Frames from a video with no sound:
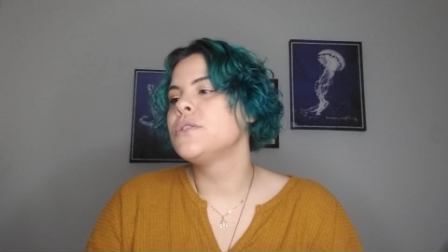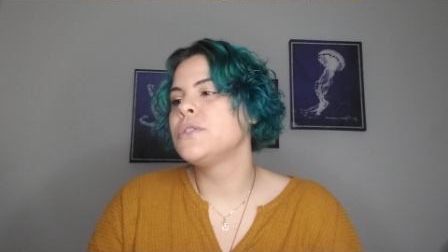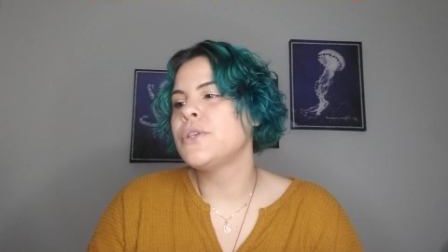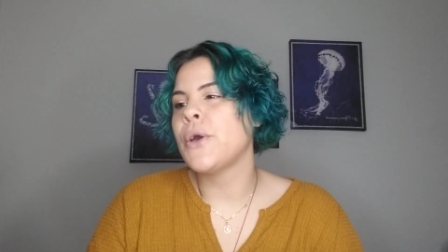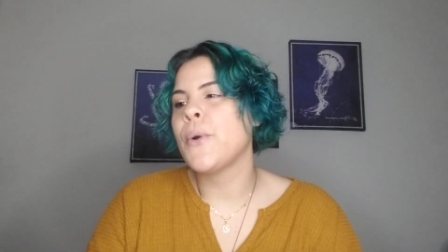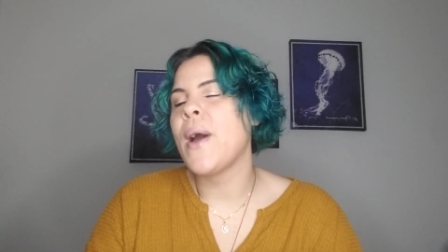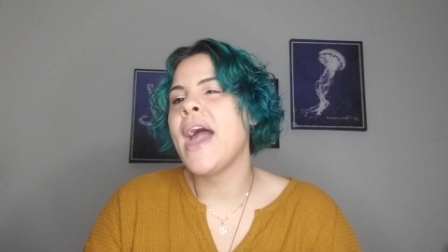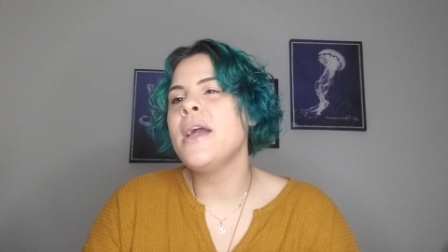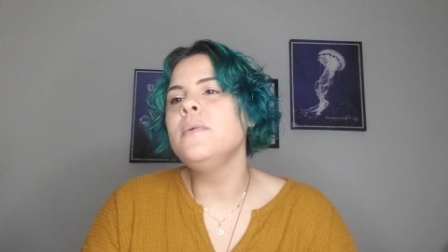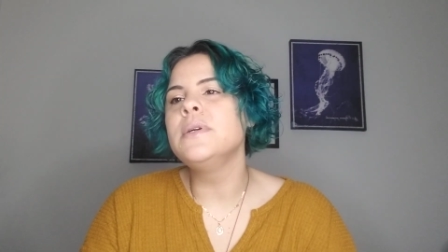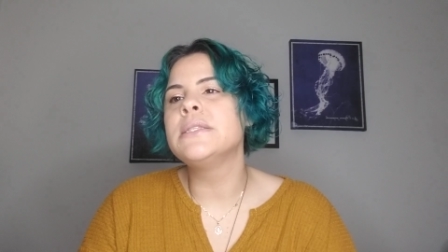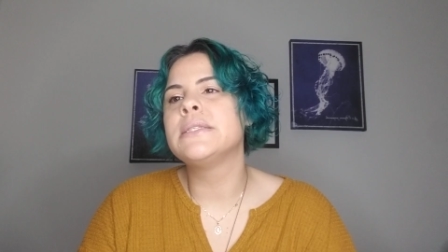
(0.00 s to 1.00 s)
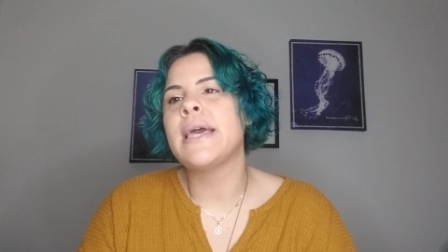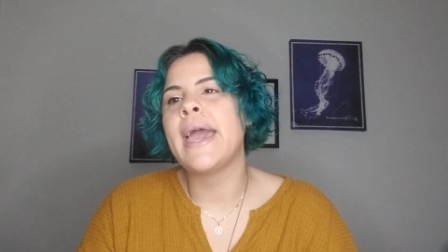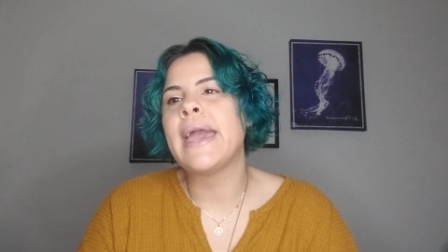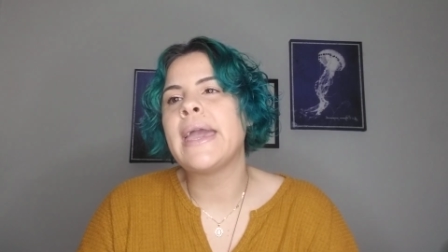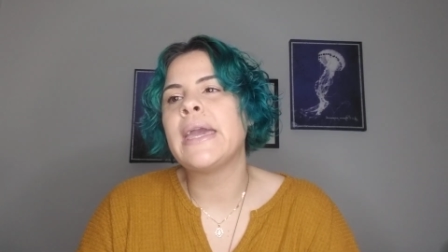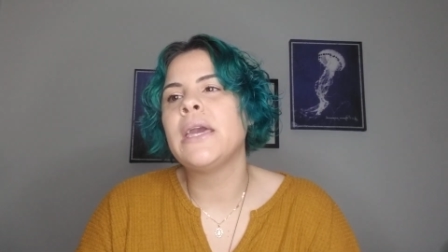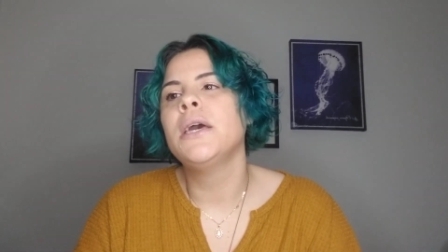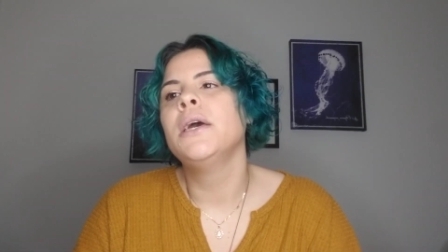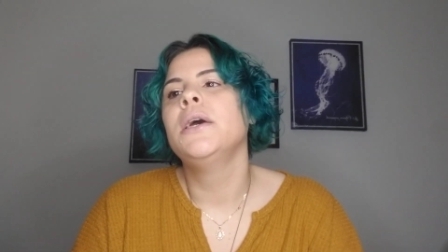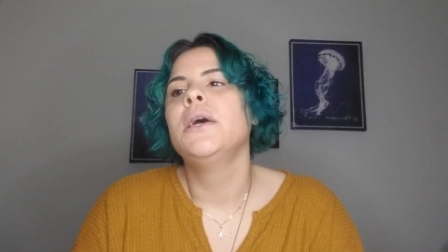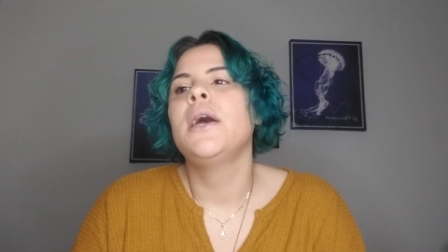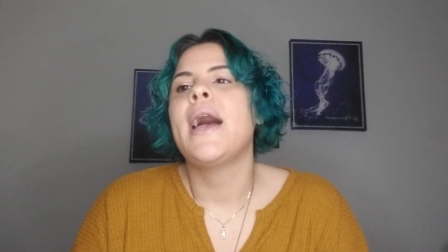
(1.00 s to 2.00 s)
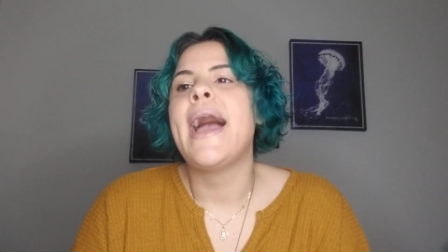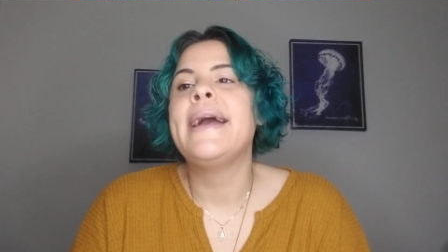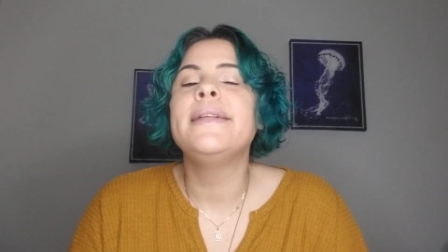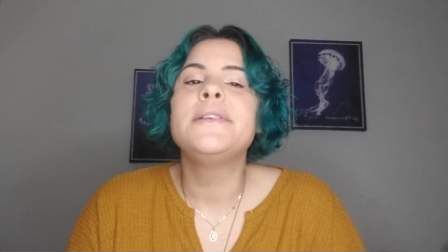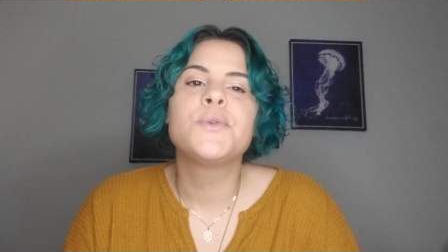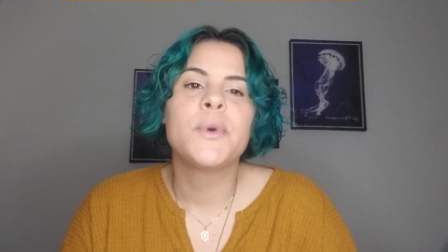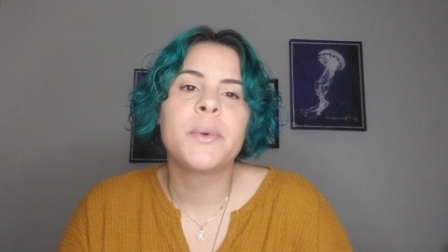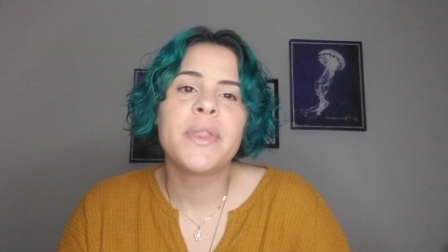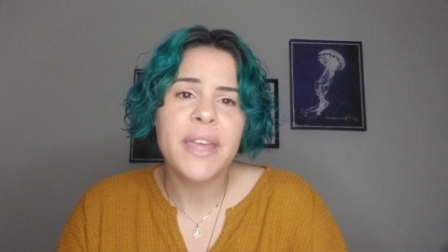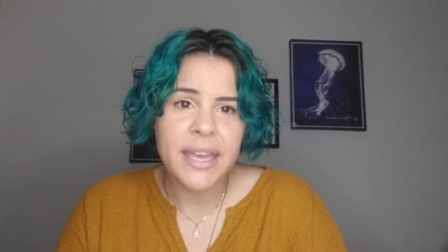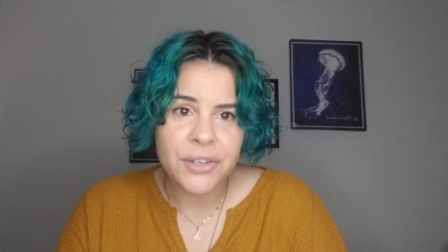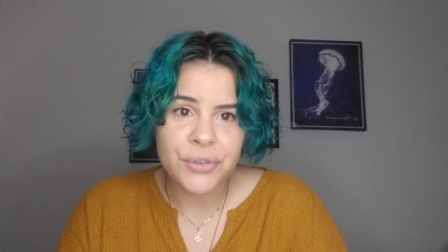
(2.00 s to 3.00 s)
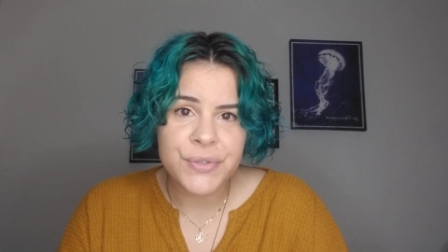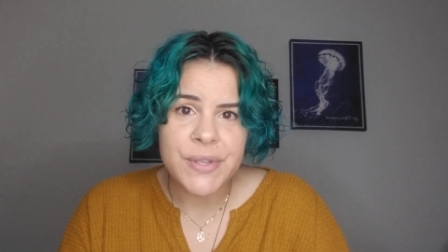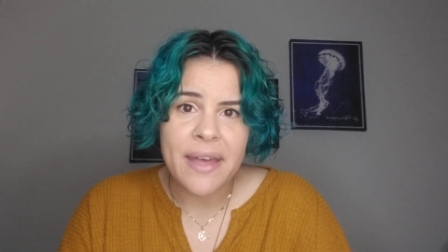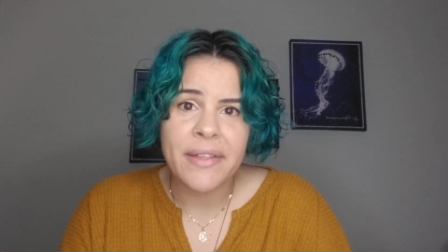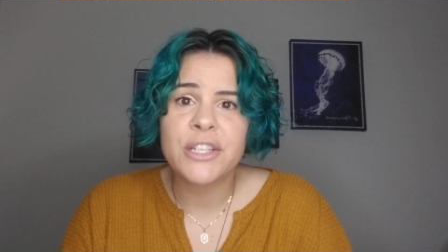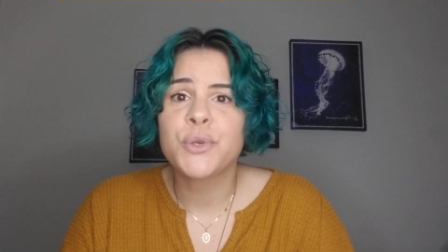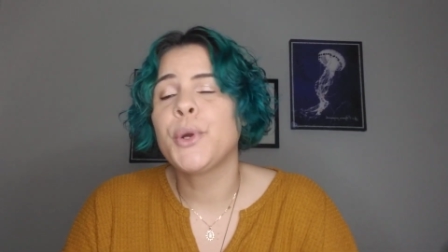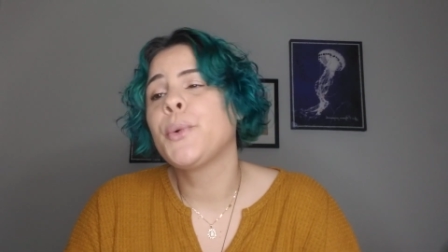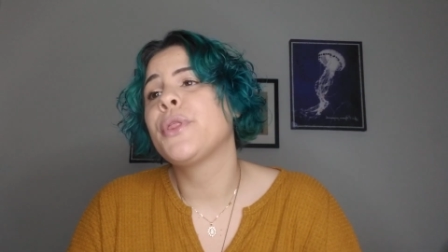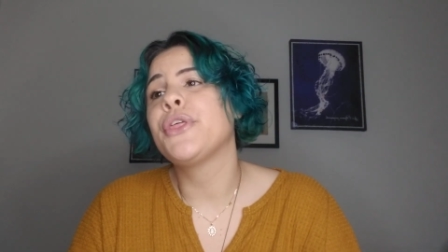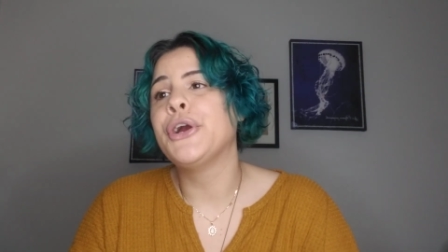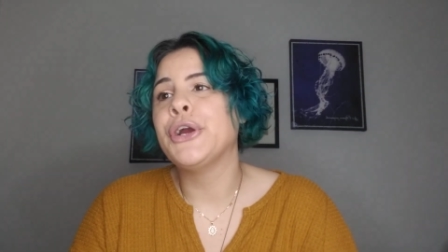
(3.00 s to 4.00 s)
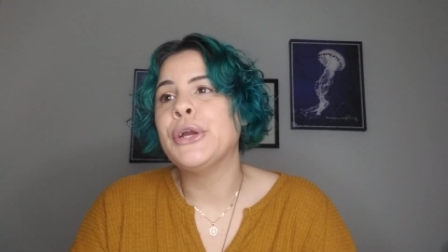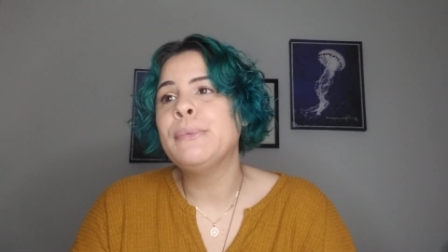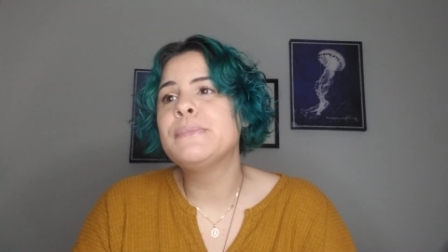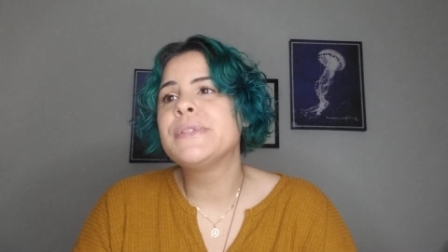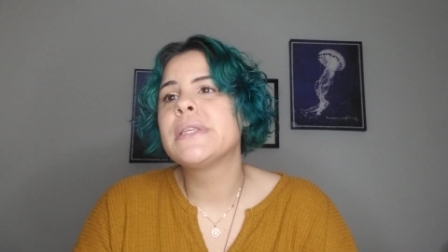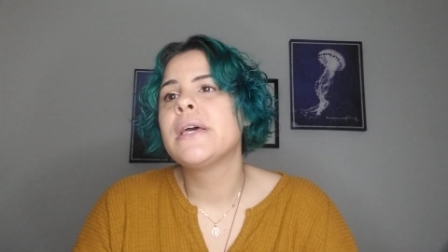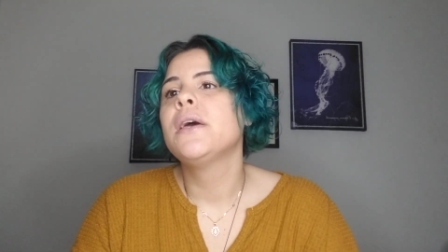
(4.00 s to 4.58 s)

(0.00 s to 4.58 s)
So I would say I like to work with candles. I like to work with herbs.